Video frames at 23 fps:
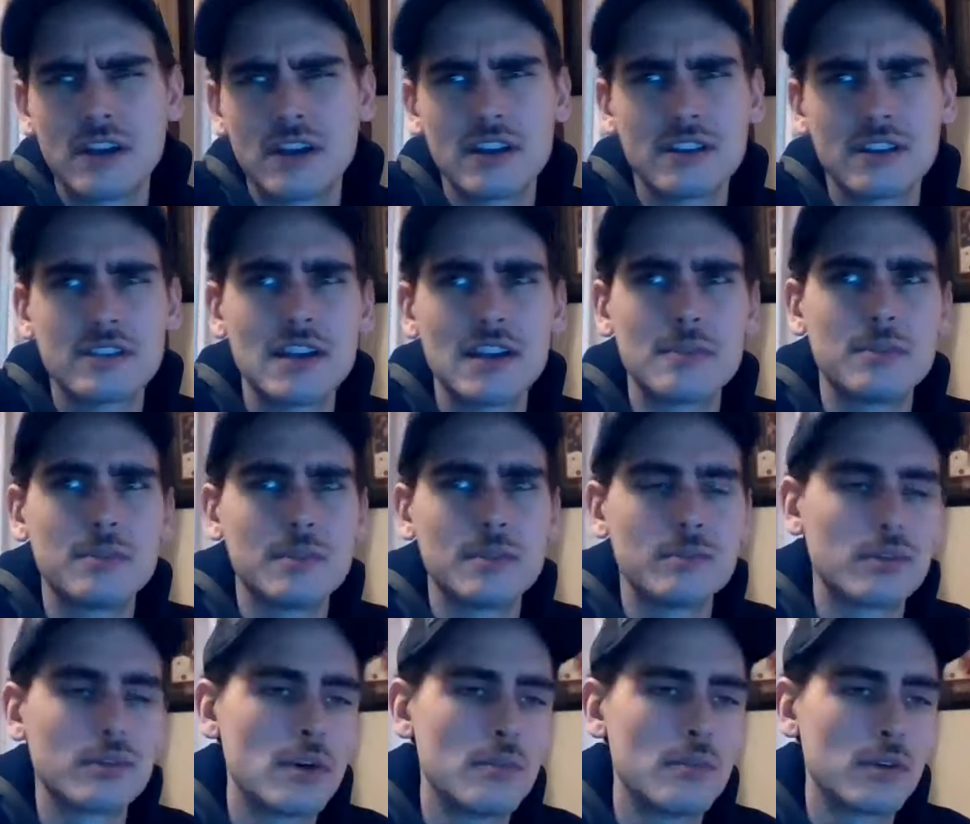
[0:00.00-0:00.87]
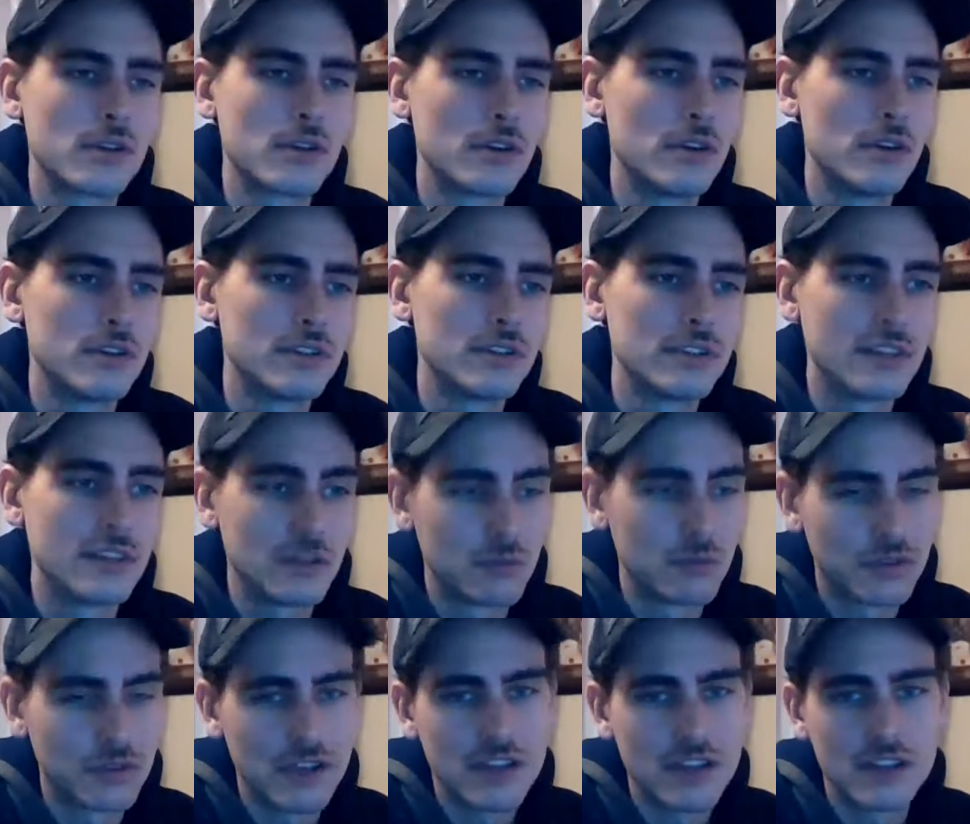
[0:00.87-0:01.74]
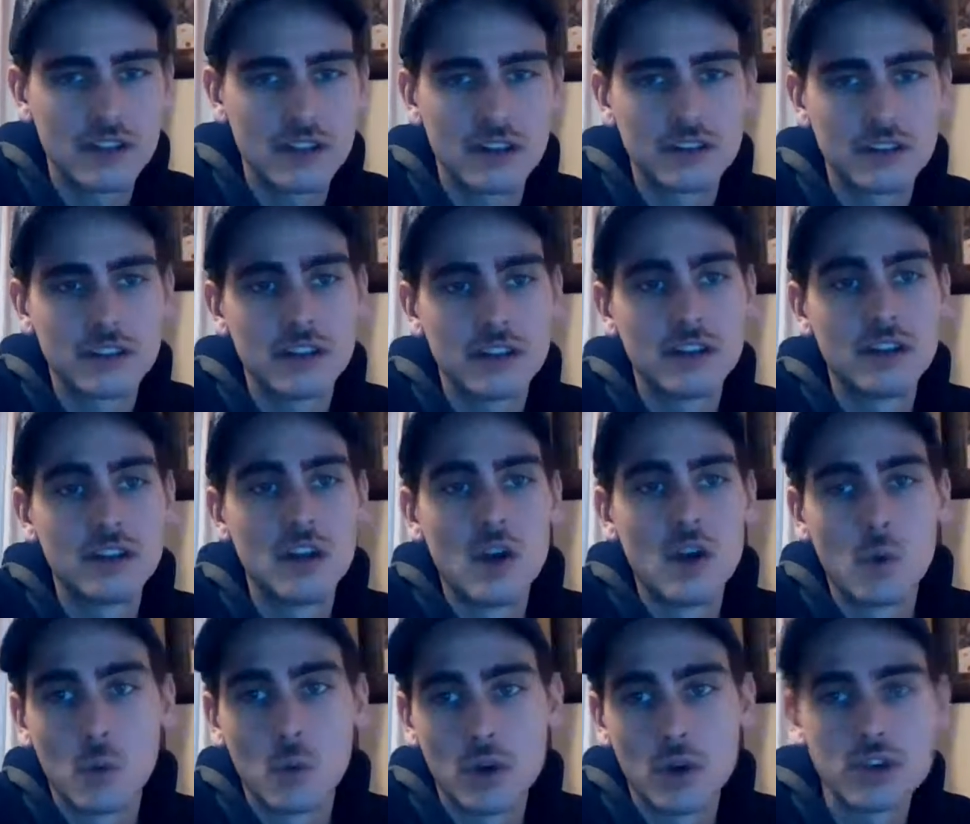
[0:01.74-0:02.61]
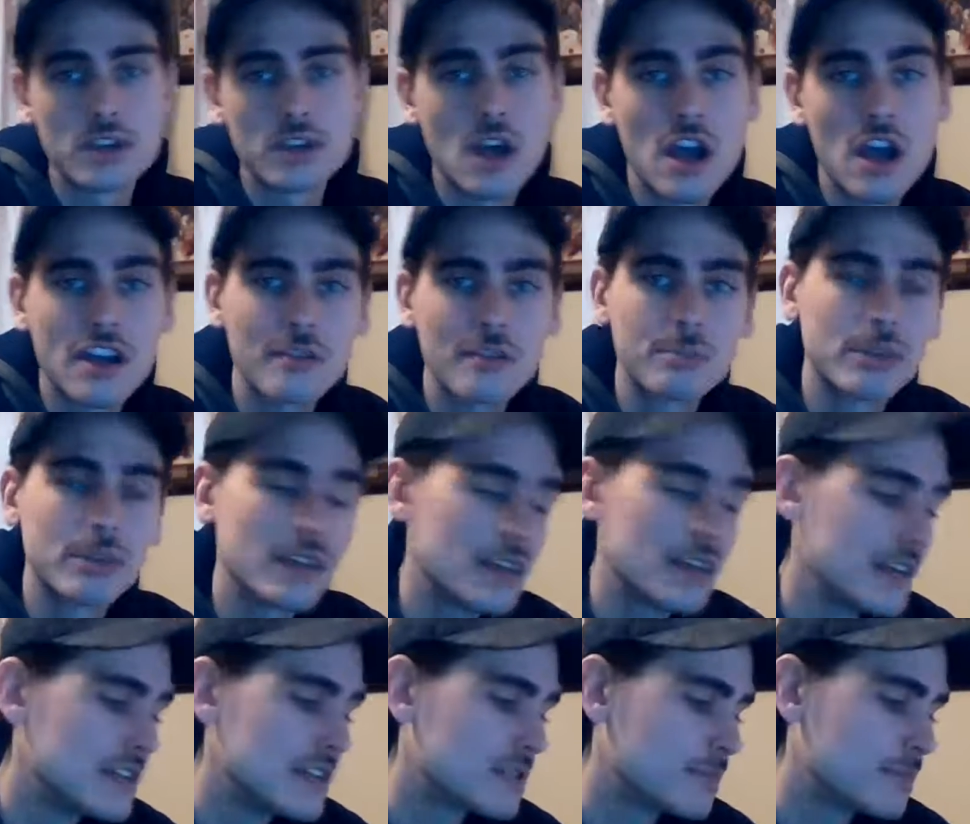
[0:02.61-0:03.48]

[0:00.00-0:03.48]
You type in the promo code, and then we'll get you on the Word doc of plays,